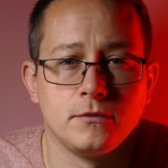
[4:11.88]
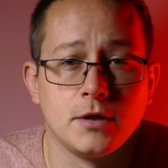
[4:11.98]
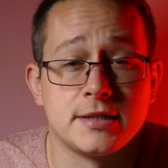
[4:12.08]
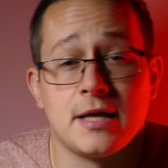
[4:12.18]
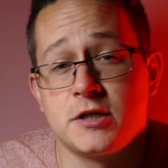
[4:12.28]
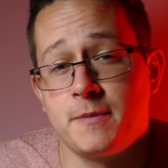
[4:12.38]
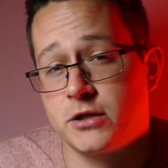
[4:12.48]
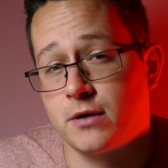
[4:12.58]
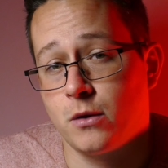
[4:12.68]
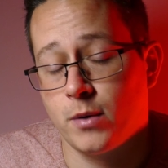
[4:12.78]
So now the
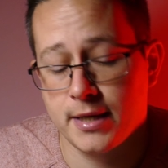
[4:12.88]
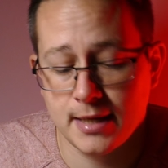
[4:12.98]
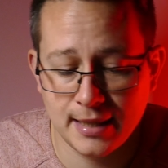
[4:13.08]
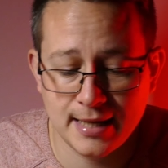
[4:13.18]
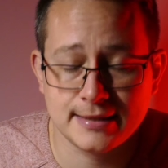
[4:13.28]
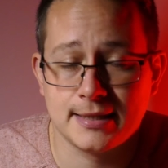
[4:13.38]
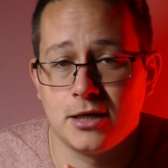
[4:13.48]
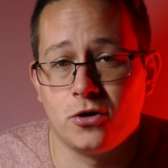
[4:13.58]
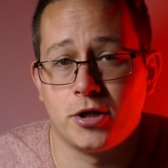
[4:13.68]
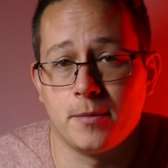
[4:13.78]
specs are out of the way, let's
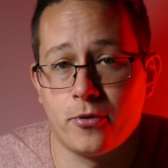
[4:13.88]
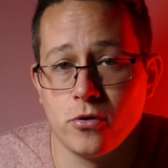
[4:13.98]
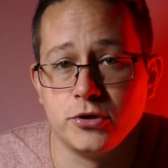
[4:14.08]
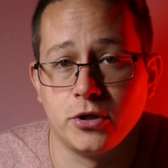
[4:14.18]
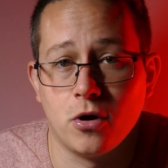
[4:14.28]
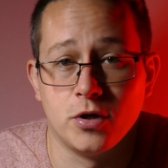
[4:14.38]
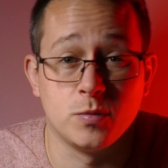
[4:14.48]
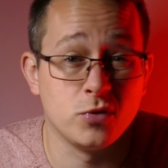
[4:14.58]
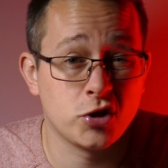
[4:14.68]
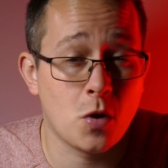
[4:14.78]
take a look at the pros and cons,
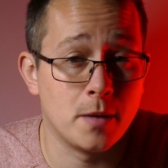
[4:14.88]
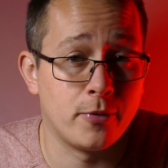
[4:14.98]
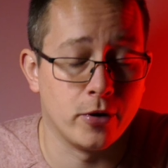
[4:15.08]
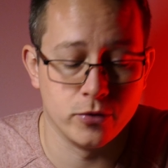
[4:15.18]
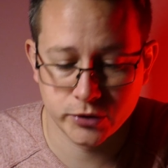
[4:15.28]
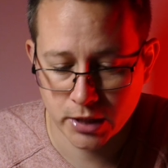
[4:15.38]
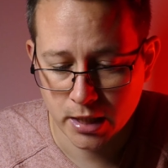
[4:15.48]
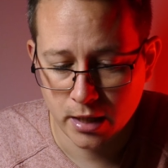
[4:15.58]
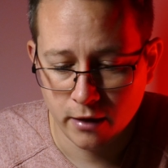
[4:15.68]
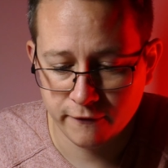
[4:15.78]
and we'll start with the pros.
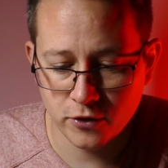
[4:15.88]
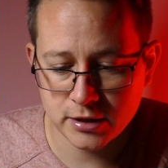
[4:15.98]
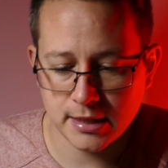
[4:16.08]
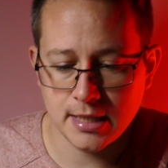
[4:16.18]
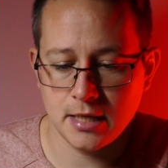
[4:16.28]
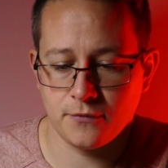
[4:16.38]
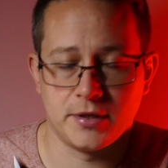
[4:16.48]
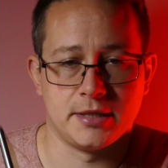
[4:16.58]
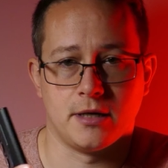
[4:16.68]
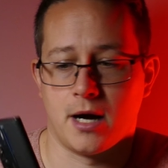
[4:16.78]
Firstly, the
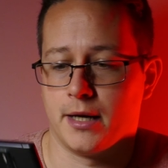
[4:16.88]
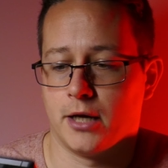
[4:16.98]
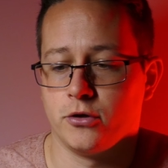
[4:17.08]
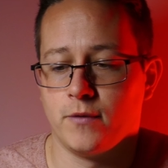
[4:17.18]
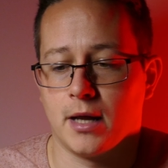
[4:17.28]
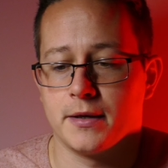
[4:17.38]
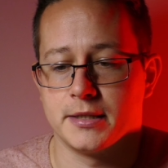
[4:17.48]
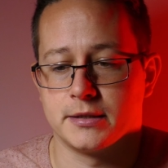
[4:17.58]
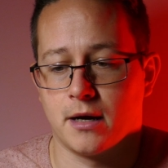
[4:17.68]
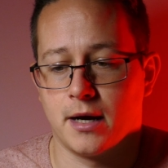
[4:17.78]
design. I do really like the
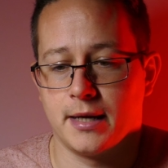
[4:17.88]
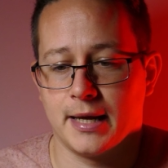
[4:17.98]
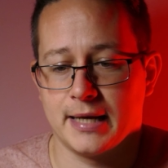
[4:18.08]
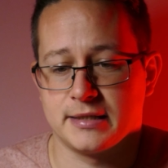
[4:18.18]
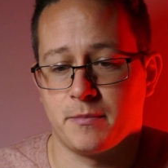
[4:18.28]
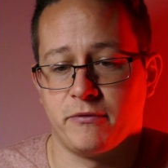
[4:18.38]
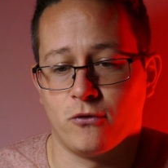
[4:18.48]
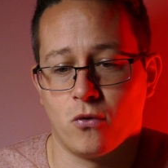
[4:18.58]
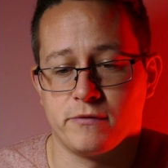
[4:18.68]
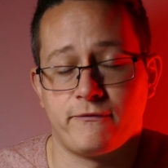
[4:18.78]
design. As I said
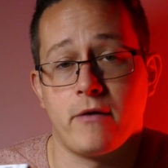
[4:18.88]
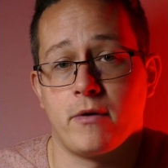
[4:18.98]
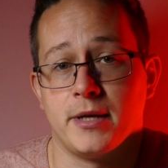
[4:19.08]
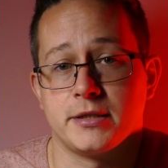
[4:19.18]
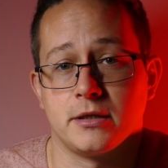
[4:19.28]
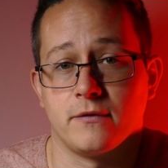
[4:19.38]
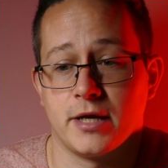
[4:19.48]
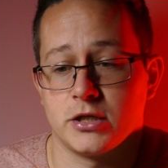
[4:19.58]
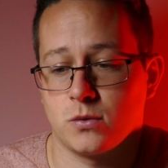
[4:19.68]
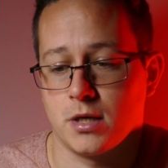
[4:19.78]
before, it's very reminiscent of an
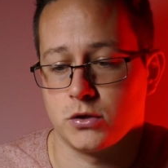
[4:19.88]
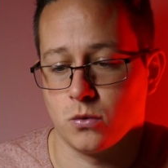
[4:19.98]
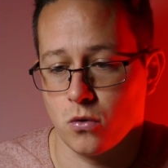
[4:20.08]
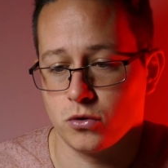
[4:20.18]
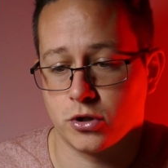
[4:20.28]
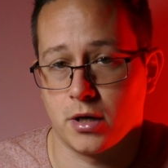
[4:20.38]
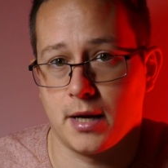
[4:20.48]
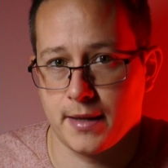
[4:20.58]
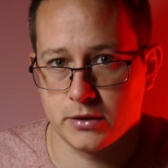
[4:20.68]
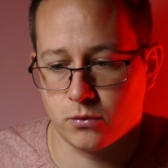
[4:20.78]
S22 Ultra,
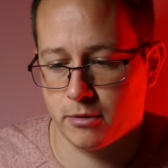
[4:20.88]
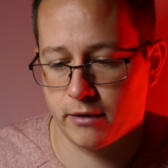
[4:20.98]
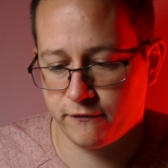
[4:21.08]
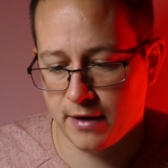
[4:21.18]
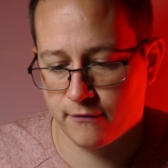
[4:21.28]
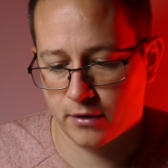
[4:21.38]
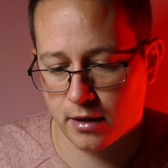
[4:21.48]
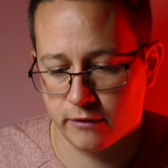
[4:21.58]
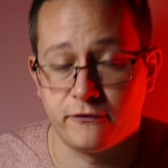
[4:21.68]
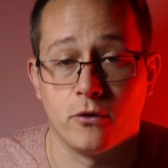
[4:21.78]
and that is one of my favourite
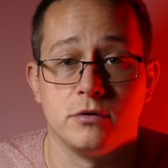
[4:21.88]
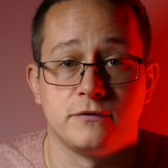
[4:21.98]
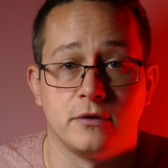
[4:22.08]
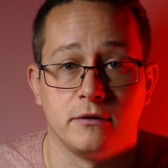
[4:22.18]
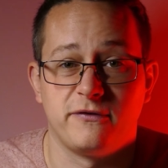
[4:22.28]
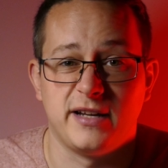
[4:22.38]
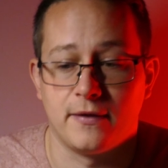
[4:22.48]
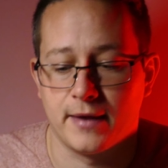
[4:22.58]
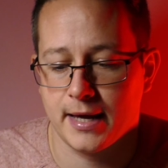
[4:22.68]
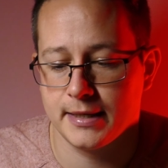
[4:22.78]
kind of phones for feeling
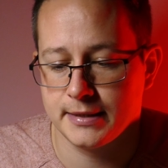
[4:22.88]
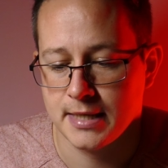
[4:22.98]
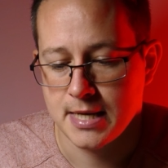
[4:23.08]
in the hand.